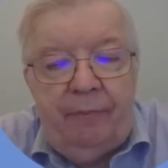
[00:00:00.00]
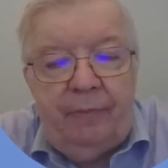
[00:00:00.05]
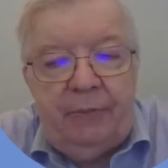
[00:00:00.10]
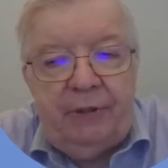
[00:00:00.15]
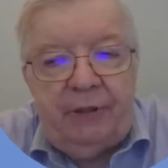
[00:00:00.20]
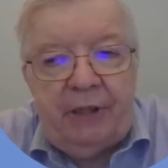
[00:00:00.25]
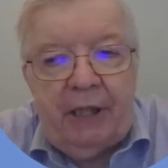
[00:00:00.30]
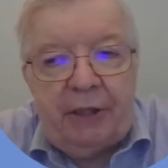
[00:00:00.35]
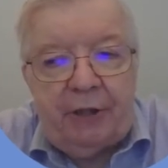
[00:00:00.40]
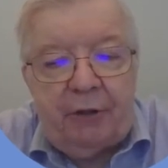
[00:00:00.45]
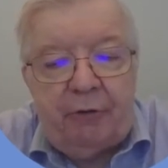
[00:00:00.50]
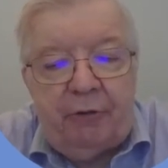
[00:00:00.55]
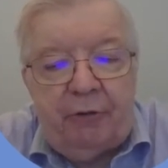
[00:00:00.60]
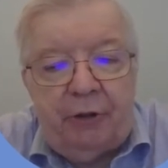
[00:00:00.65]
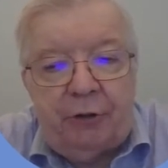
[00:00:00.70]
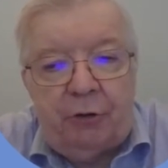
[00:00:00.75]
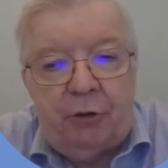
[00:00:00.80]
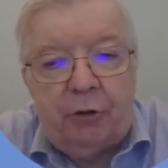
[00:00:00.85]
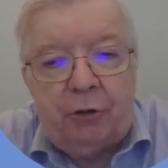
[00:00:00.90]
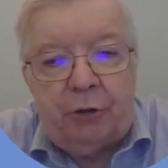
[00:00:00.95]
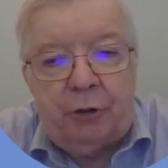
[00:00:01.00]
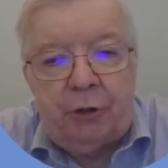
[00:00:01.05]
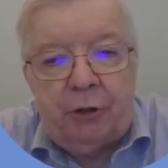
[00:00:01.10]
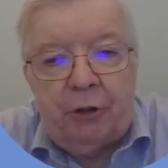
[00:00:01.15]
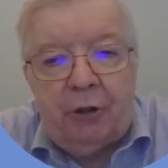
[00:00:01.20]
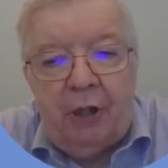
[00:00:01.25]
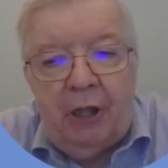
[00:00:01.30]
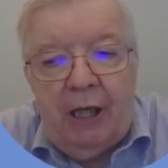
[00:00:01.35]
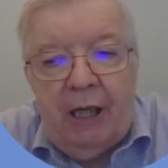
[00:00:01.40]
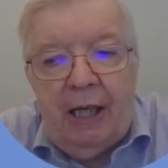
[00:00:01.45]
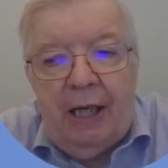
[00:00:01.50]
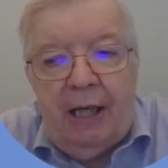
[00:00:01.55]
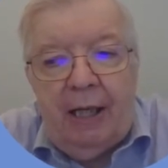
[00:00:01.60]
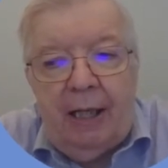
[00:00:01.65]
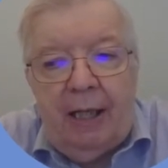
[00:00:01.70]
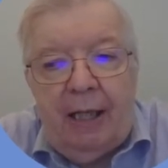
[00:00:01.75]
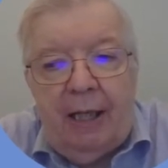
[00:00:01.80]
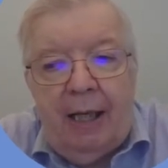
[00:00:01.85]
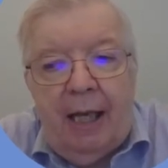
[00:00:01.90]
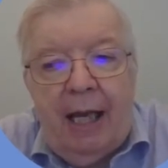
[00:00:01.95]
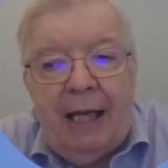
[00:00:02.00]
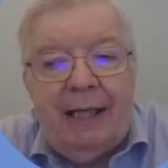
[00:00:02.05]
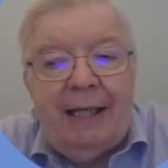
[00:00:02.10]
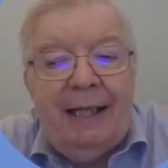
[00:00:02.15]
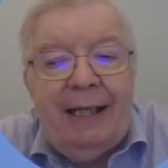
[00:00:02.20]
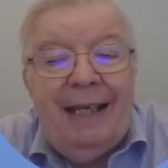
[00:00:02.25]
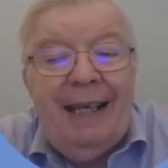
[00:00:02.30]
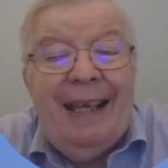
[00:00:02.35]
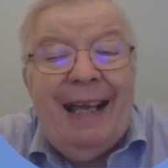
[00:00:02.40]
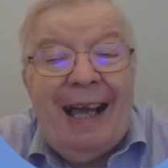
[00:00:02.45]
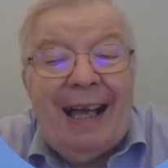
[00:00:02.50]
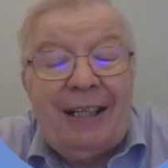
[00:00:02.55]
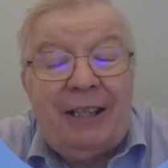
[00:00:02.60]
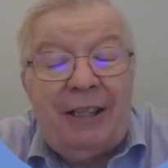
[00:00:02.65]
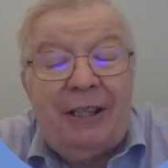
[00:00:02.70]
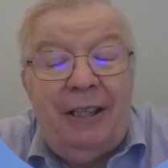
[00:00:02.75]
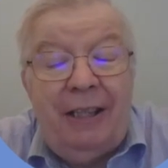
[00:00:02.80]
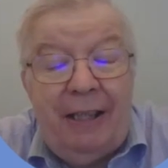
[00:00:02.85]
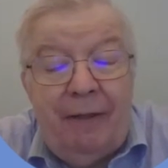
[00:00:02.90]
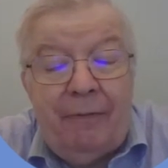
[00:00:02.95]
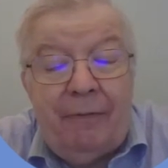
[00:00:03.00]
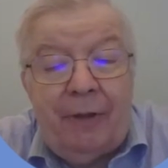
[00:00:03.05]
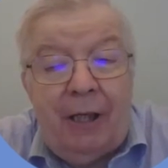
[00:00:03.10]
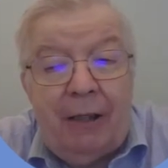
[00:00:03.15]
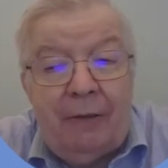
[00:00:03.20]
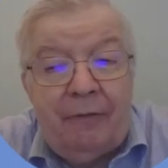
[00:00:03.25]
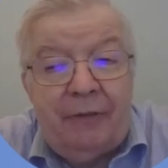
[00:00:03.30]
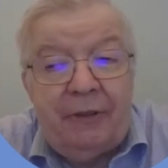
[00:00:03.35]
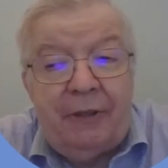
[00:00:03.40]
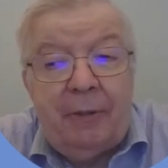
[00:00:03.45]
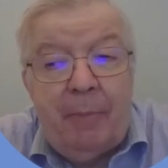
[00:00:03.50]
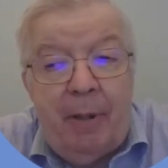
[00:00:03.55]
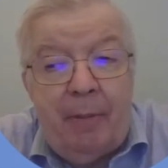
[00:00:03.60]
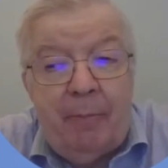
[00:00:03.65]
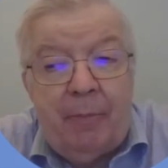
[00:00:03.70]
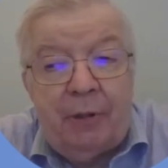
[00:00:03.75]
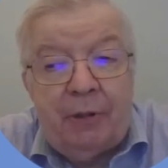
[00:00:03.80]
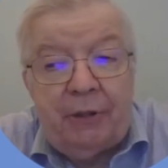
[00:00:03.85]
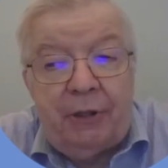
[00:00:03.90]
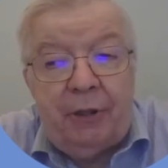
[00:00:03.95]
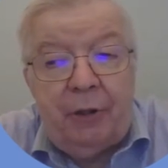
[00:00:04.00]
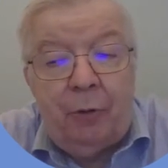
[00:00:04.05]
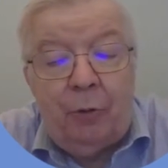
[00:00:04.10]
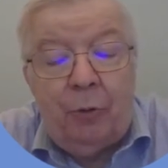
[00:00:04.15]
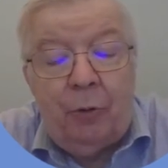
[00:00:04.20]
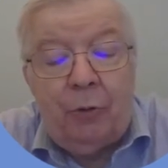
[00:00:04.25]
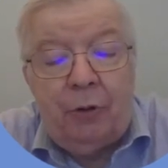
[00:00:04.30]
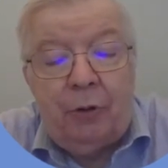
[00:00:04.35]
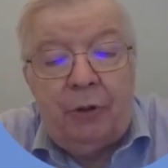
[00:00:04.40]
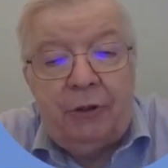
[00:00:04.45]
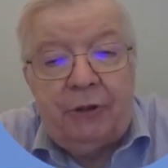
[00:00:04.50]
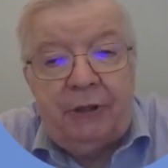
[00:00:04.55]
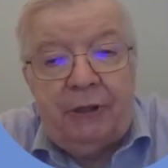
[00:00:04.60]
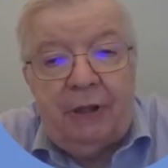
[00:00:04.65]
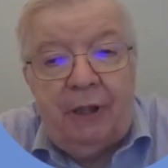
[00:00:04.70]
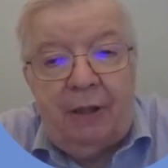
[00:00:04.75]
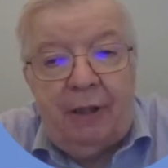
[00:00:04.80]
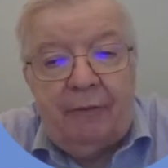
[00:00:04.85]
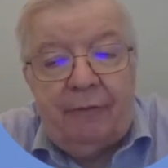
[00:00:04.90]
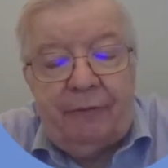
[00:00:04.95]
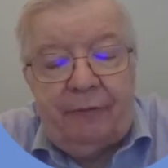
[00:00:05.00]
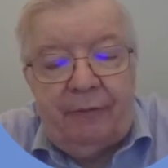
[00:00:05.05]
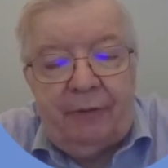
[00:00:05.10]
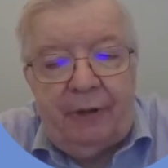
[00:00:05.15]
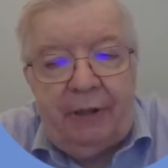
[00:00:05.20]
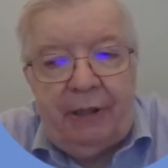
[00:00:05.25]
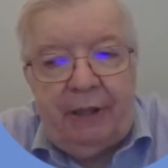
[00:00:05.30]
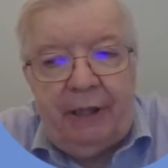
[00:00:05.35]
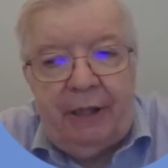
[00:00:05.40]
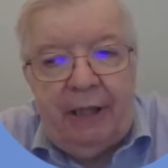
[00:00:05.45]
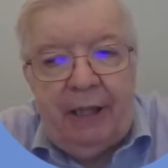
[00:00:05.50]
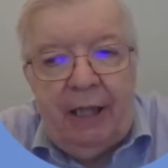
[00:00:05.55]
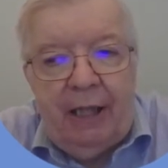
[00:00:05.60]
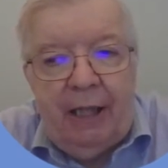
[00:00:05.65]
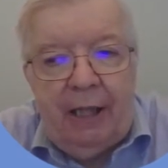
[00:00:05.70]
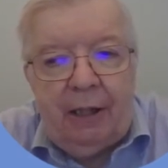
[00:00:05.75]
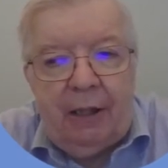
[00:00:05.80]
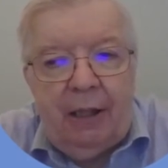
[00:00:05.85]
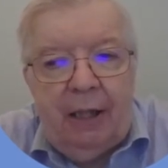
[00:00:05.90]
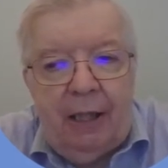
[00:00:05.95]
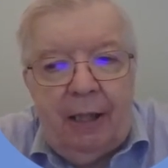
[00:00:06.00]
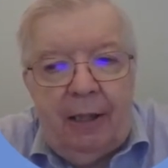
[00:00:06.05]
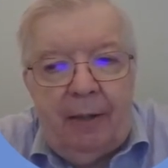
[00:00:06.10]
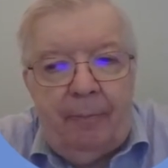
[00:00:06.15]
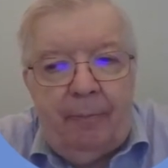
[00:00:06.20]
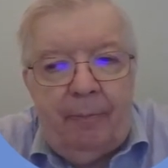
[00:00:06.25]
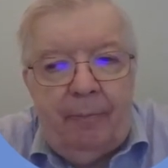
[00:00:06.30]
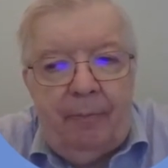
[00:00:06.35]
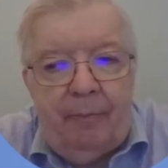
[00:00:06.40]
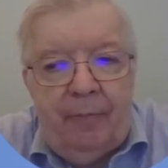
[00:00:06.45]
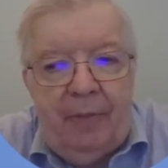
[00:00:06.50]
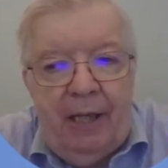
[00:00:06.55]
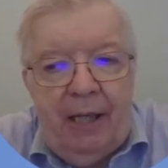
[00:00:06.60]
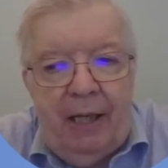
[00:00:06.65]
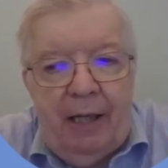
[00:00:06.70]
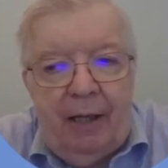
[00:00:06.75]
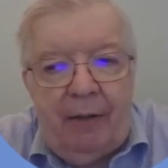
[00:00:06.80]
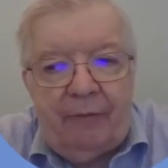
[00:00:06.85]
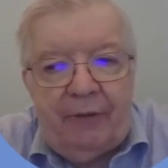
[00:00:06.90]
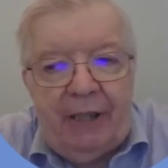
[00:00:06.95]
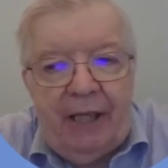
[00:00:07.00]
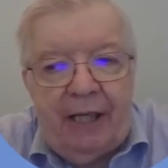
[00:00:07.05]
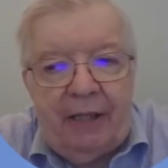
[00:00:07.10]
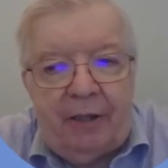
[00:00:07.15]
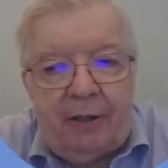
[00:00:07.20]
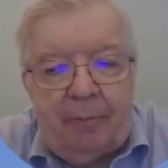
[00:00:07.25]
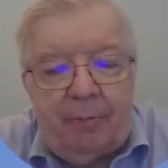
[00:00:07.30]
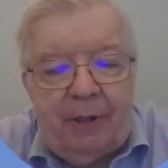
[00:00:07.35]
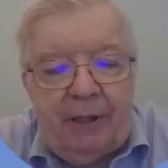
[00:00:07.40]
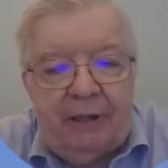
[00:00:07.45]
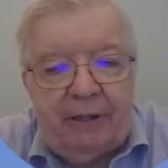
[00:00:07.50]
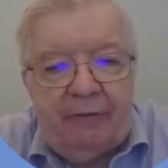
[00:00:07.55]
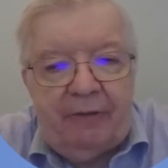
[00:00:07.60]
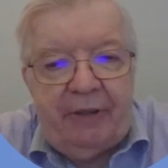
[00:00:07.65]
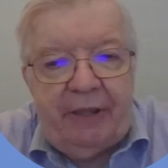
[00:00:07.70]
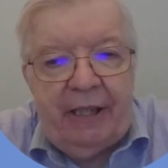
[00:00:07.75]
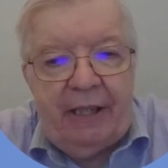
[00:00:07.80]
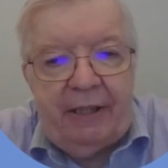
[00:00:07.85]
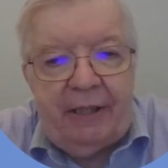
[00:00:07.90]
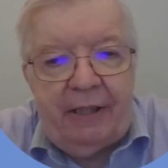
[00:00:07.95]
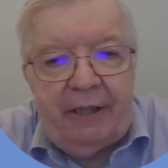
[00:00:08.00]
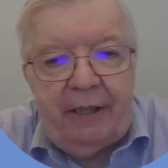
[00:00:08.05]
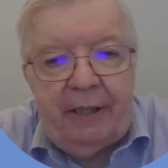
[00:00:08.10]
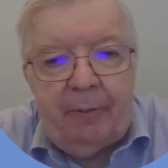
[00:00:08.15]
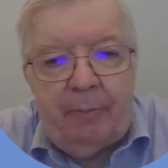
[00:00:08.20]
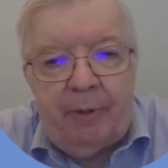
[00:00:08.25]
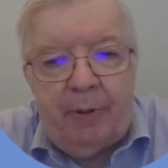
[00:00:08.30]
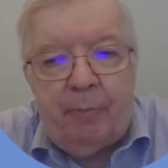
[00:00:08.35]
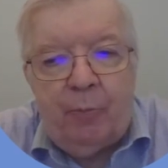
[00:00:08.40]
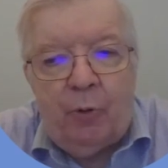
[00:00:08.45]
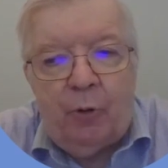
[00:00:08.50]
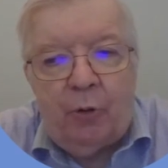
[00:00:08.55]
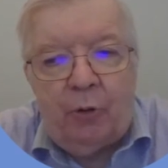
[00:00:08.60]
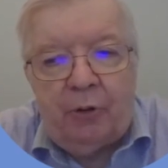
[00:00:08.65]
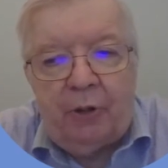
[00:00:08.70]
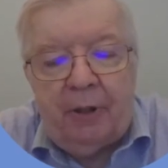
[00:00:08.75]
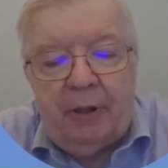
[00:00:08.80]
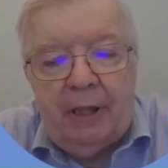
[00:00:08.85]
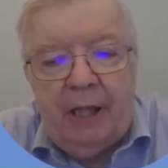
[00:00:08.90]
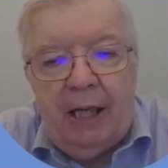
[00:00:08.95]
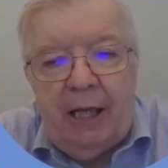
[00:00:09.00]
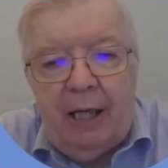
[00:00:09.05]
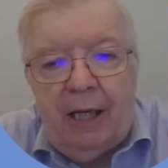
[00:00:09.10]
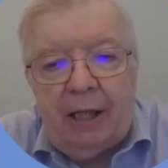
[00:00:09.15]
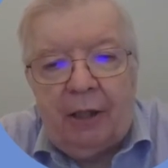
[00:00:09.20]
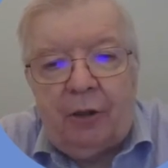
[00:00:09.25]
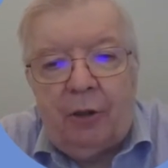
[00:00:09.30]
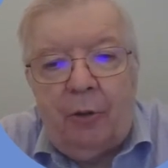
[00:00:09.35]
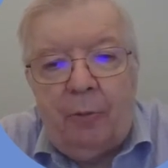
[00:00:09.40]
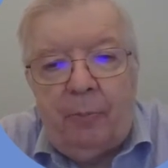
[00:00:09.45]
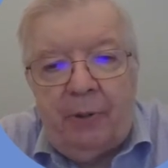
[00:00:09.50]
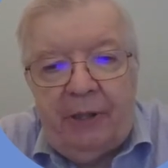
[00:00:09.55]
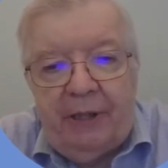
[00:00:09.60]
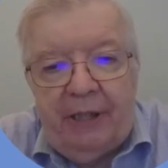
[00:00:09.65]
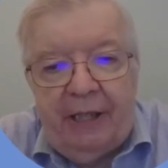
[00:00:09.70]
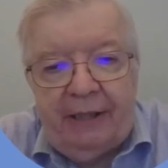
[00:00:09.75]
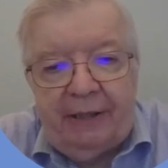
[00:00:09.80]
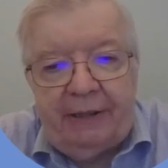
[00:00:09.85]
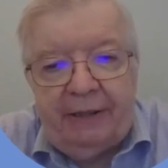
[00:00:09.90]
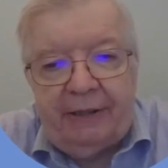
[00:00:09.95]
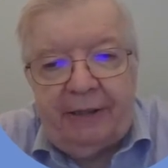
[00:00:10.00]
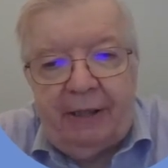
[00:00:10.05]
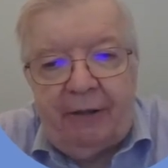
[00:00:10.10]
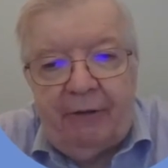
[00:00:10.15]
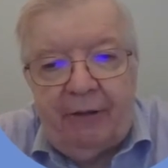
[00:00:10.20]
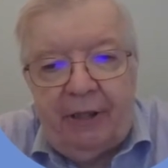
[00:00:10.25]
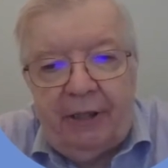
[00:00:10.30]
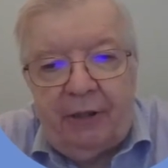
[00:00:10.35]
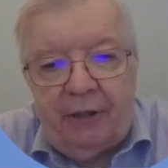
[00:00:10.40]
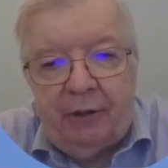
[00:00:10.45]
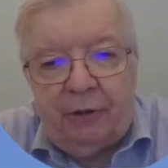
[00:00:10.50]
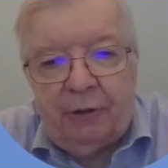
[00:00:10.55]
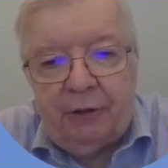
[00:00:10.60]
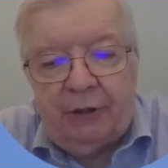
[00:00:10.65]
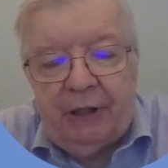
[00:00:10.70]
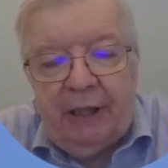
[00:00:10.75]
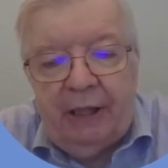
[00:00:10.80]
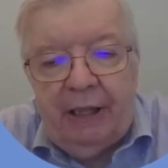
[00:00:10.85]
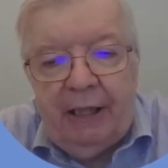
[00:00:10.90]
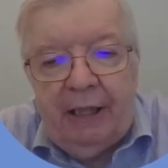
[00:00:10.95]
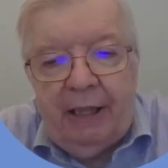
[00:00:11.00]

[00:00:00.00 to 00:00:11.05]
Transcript: statutory structure, and it actually involves the members, the owners of the enterprise, of the entity, a bit more than a company necessarily does.